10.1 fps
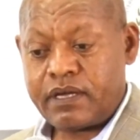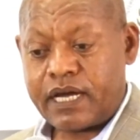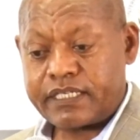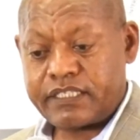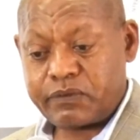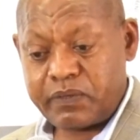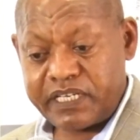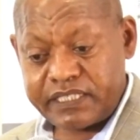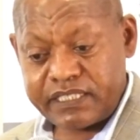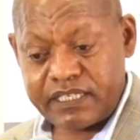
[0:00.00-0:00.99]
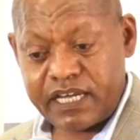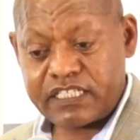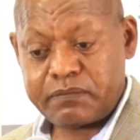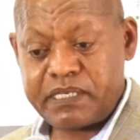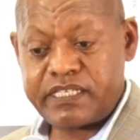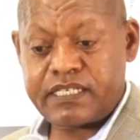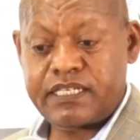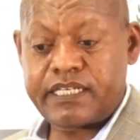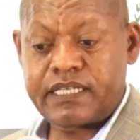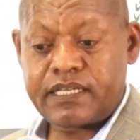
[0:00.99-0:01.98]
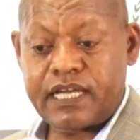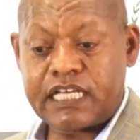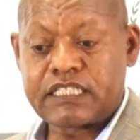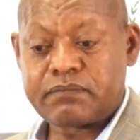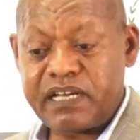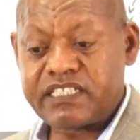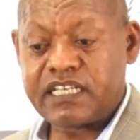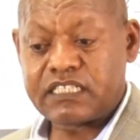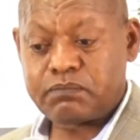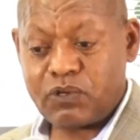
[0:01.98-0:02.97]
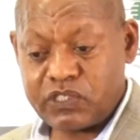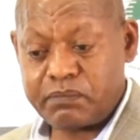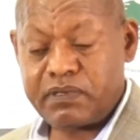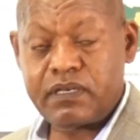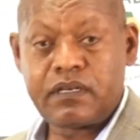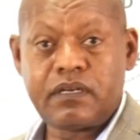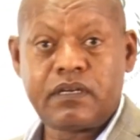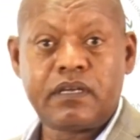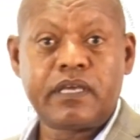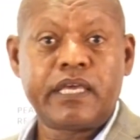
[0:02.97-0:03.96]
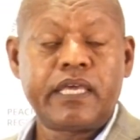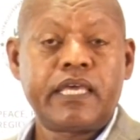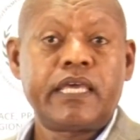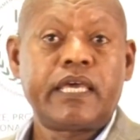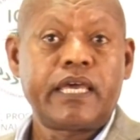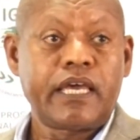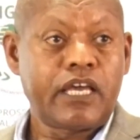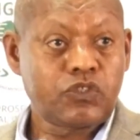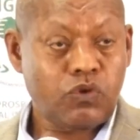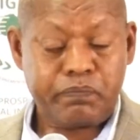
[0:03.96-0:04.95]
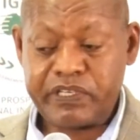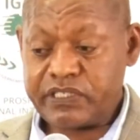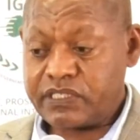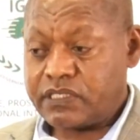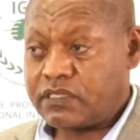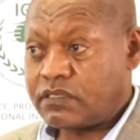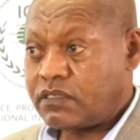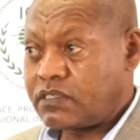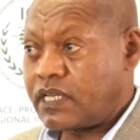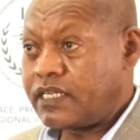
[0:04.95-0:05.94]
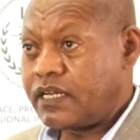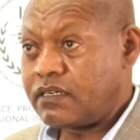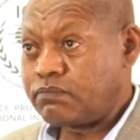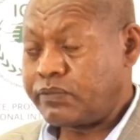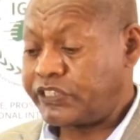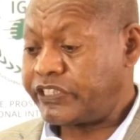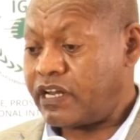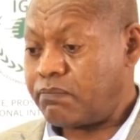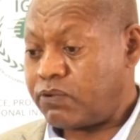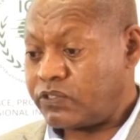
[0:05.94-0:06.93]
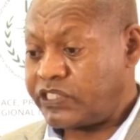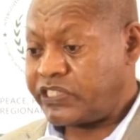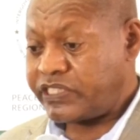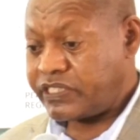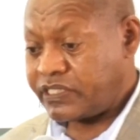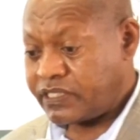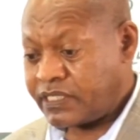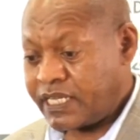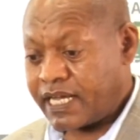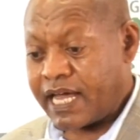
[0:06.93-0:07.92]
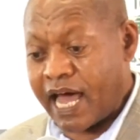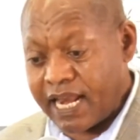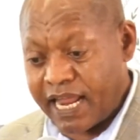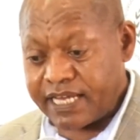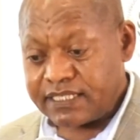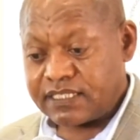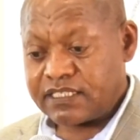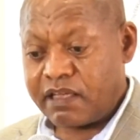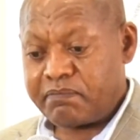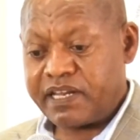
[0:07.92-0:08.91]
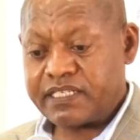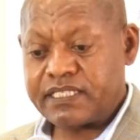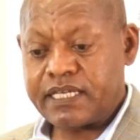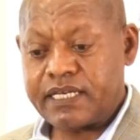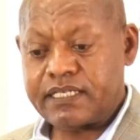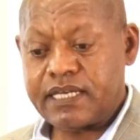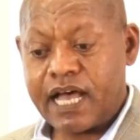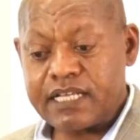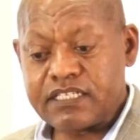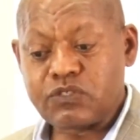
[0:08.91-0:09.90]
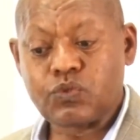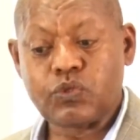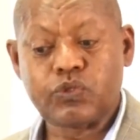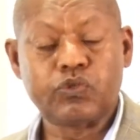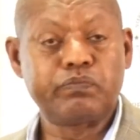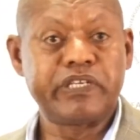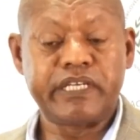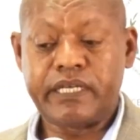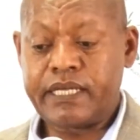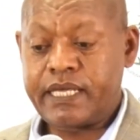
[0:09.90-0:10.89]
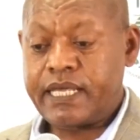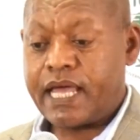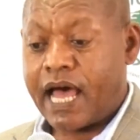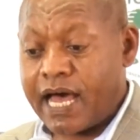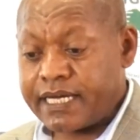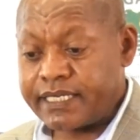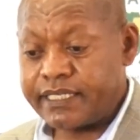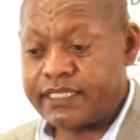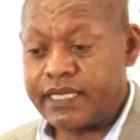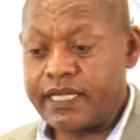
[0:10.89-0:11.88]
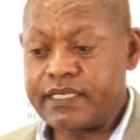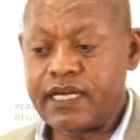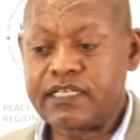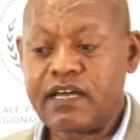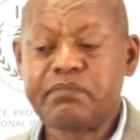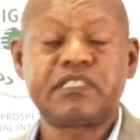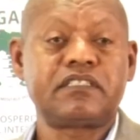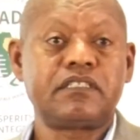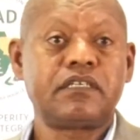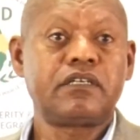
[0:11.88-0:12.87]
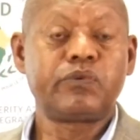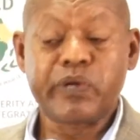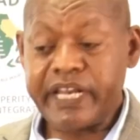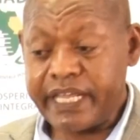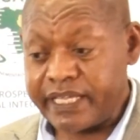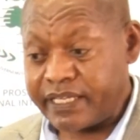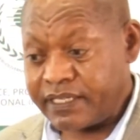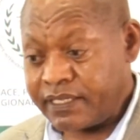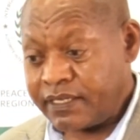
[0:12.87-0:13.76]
articulated explicitly as much as possible. SOPs, standard operational procedures, guidelines, templates, and others should be agreed and adapted during